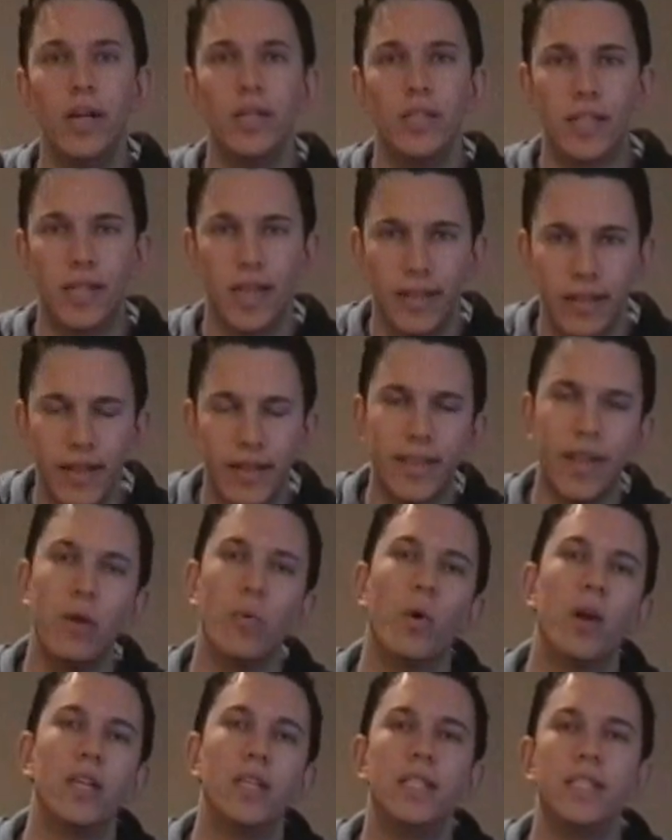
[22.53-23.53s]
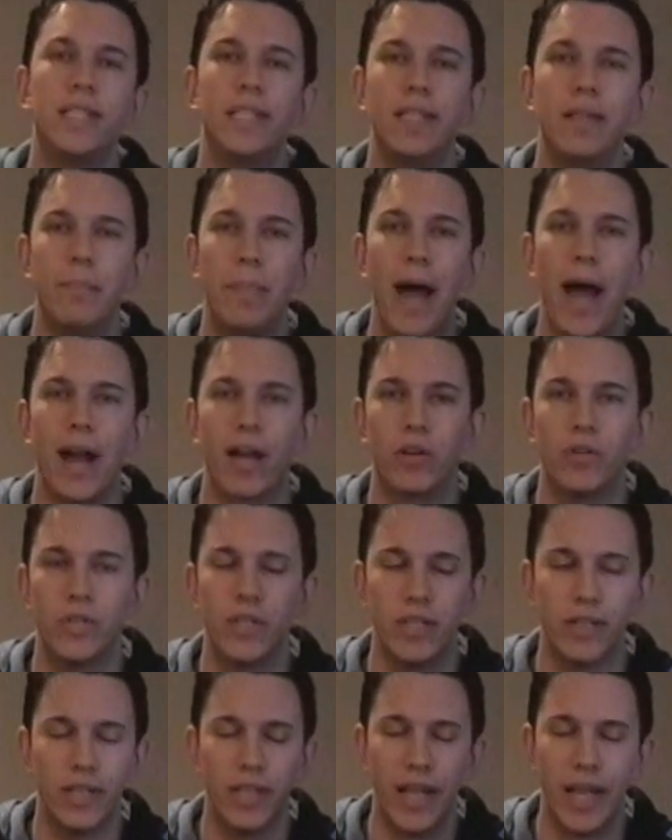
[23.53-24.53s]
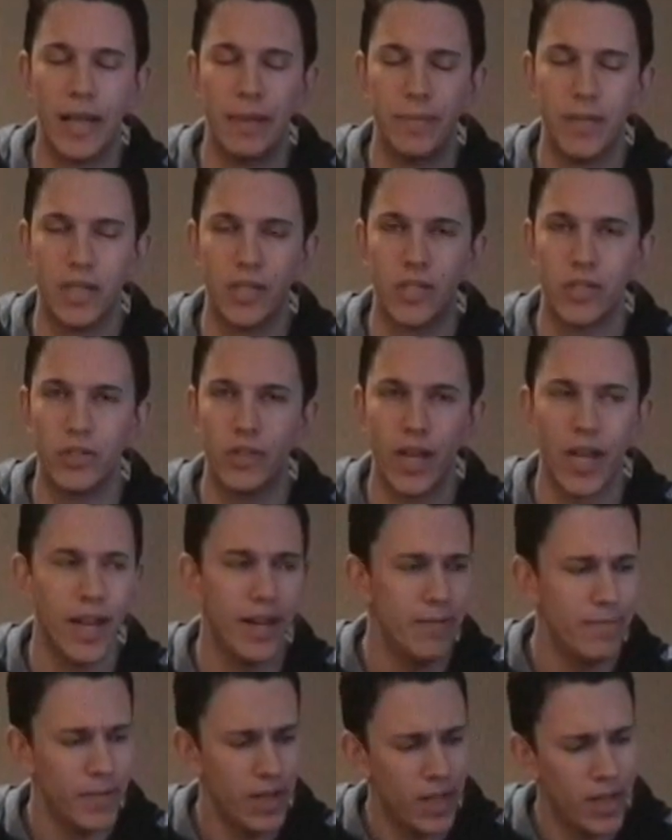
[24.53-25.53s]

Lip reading: said that they wanted to see the Packers in the game yesterday.